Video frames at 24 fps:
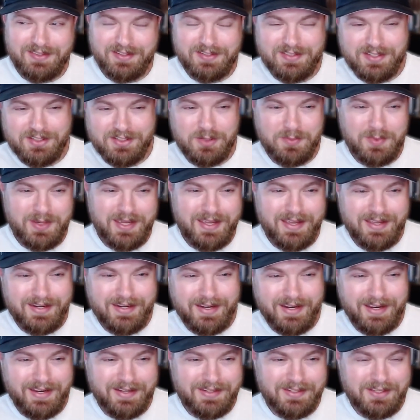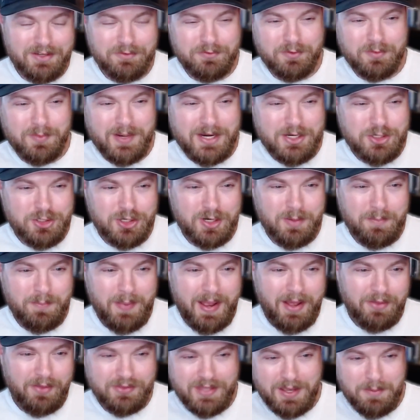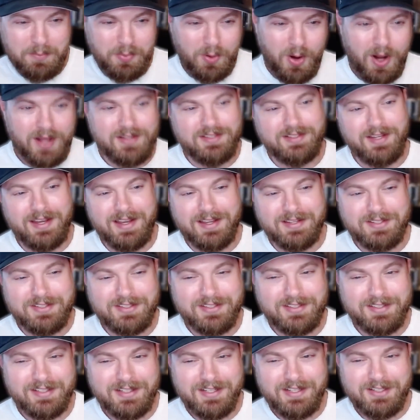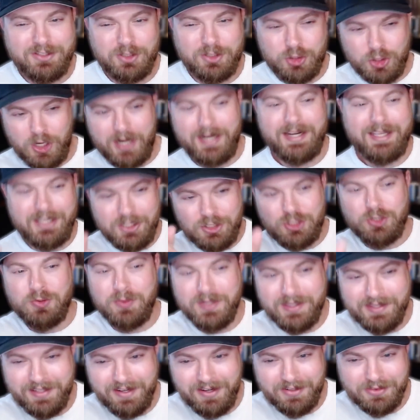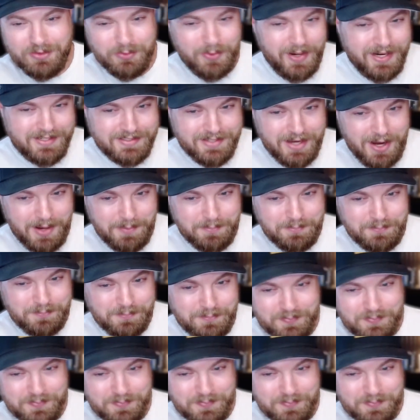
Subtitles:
sentiment and the information about that process to try to get you in there at the right time.